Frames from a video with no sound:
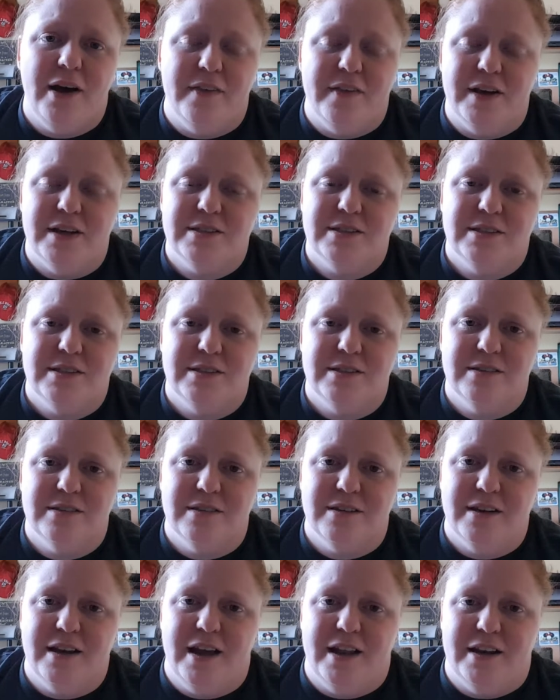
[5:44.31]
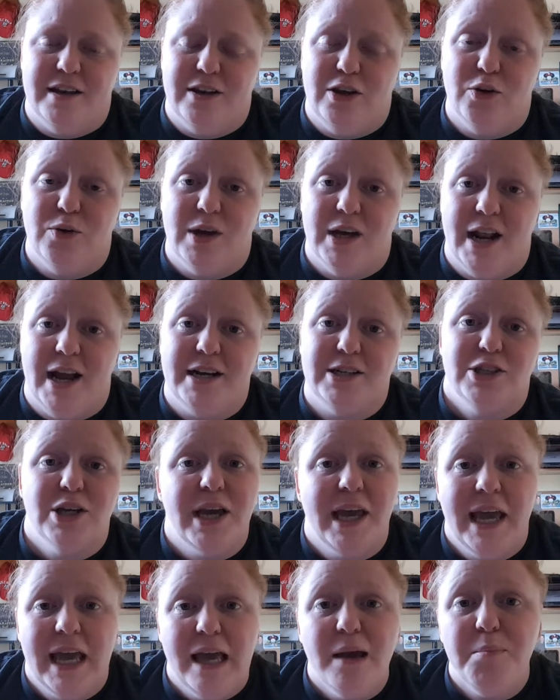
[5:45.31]
and you can
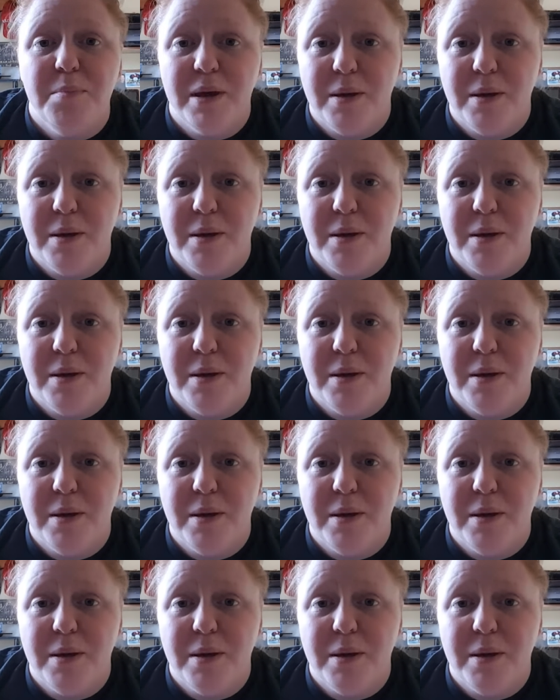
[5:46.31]
actually hit